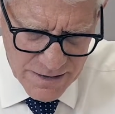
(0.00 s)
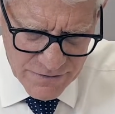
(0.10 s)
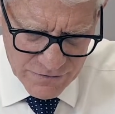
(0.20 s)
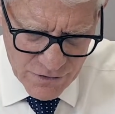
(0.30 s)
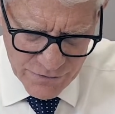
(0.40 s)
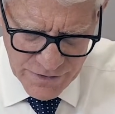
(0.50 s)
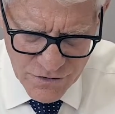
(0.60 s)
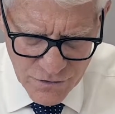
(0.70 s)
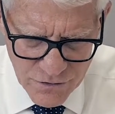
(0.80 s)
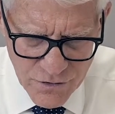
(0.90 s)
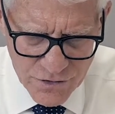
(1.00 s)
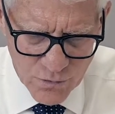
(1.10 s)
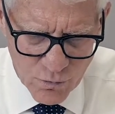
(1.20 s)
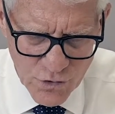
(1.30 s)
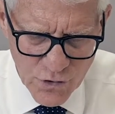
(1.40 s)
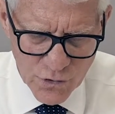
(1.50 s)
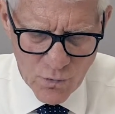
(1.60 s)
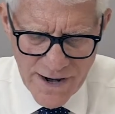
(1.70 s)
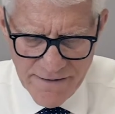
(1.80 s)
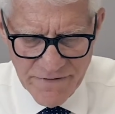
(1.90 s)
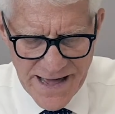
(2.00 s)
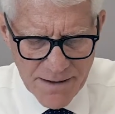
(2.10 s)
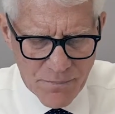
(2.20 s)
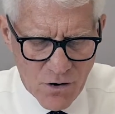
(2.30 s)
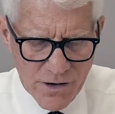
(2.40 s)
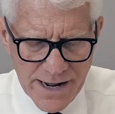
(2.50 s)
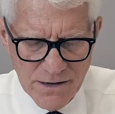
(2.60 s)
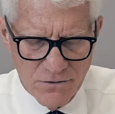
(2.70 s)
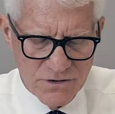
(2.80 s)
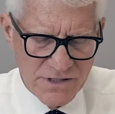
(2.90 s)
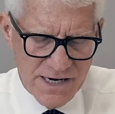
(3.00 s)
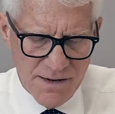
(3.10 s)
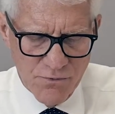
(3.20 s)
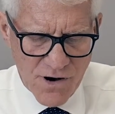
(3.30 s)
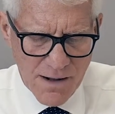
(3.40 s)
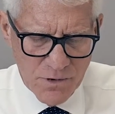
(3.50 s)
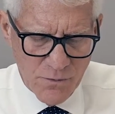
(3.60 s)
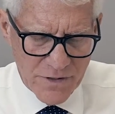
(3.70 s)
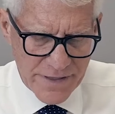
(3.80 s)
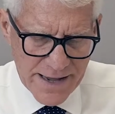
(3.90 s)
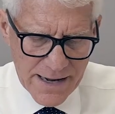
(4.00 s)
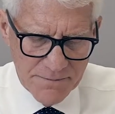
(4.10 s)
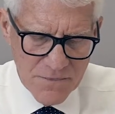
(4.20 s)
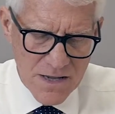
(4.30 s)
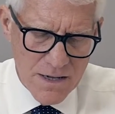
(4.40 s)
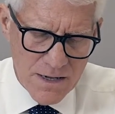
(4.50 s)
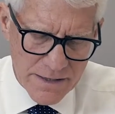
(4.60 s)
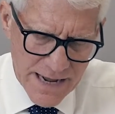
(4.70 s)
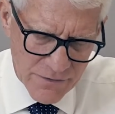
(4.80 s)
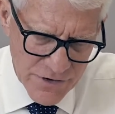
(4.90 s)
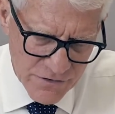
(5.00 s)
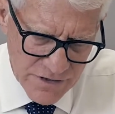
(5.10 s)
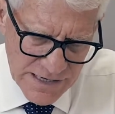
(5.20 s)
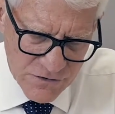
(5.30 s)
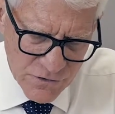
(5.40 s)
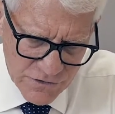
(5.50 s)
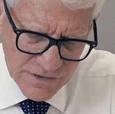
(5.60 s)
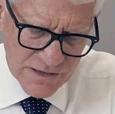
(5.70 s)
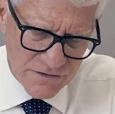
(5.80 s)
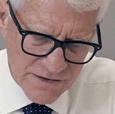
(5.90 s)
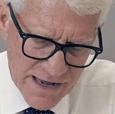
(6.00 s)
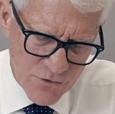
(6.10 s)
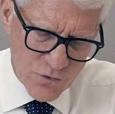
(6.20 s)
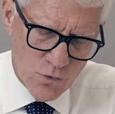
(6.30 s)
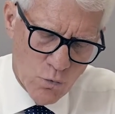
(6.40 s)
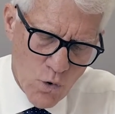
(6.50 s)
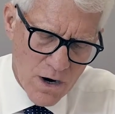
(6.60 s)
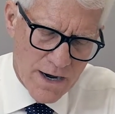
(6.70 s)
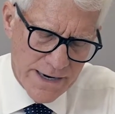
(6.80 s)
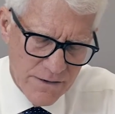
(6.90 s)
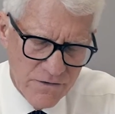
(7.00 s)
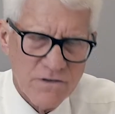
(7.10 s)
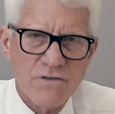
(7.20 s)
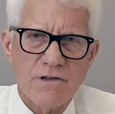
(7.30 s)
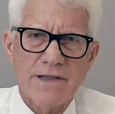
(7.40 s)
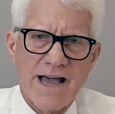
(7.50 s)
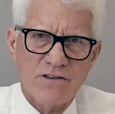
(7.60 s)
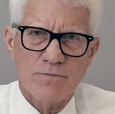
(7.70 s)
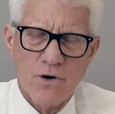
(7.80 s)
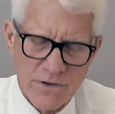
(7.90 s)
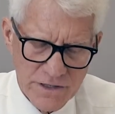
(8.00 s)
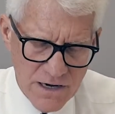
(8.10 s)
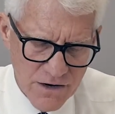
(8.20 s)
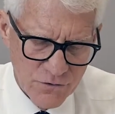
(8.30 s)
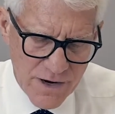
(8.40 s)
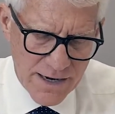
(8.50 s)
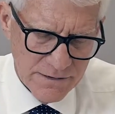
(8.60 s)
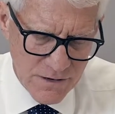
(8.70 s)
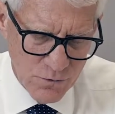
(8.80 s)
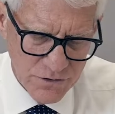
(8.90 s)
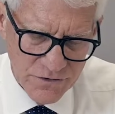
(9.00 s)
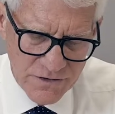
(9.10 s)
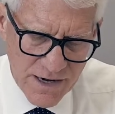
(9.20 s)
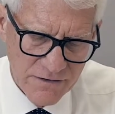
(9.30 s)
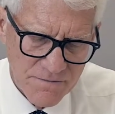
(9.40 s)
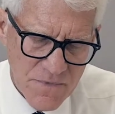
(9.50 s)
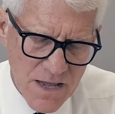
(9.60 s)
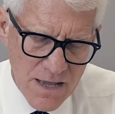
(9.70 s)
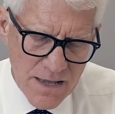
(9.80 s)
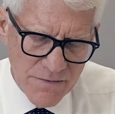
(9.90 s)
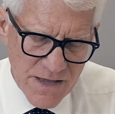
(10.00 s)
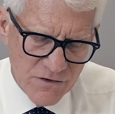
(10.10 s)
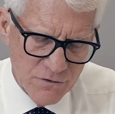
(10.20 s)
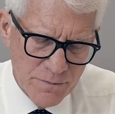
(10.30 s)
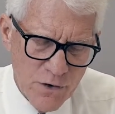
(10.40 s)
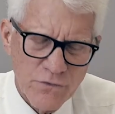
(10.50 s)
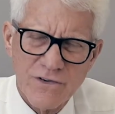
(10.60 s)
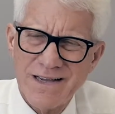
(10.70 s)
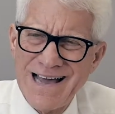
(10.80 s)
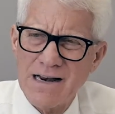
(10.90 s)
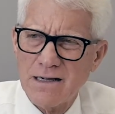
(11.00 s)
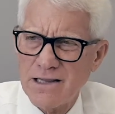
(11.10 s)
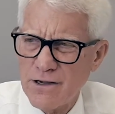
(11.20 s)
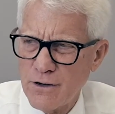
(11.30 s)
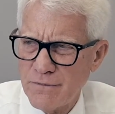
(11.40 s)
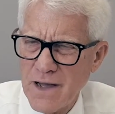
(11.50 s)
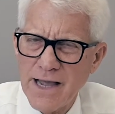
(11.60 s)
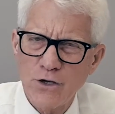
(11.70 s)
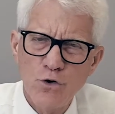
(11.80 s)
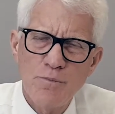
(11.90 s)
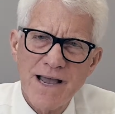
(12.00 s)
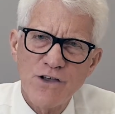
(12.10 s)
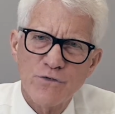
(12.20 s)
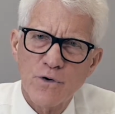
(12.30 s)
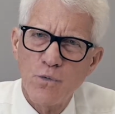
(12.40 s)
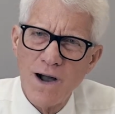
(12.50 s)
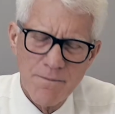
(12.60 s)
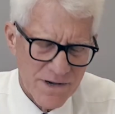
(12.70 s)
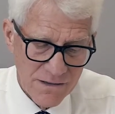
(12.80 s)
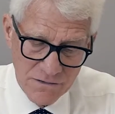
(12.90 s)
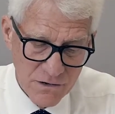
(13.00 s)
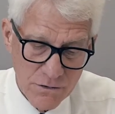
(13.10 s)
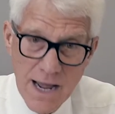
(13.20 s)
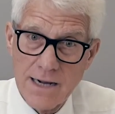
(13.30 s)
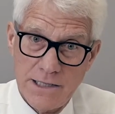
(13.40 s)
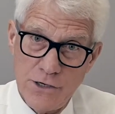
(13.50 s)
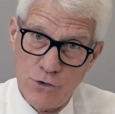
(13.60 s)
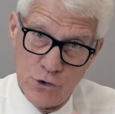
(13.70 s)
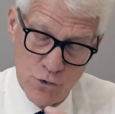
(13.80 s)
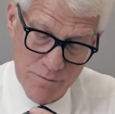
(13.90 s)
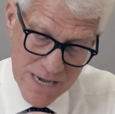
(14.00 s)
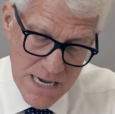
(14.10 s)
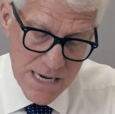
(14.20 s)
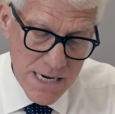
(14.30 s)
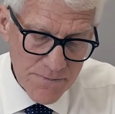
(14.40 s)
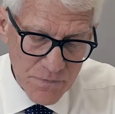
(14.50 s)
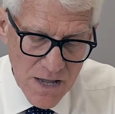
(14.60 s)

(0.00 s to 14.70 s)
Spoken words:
So that you can waive that part. I don't see any problem with that. Now there's an interesting Schedule 1, this is the last part of the contract that we'll discuss, that's supposed to kind of clarify who pays for what, but it's still not clear to me.